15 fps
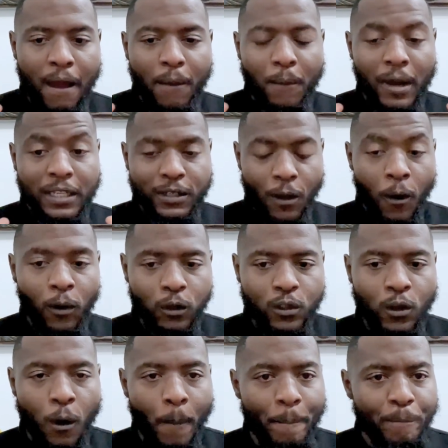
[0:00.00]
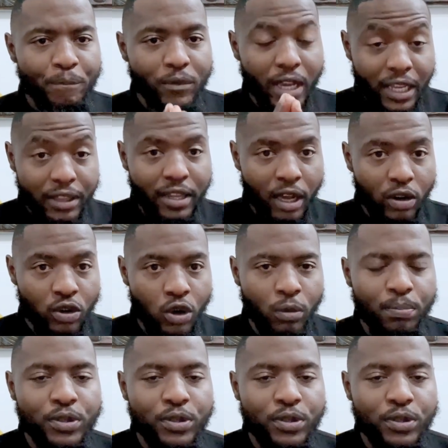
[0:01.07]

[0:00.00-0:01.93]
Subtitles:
was also in the group.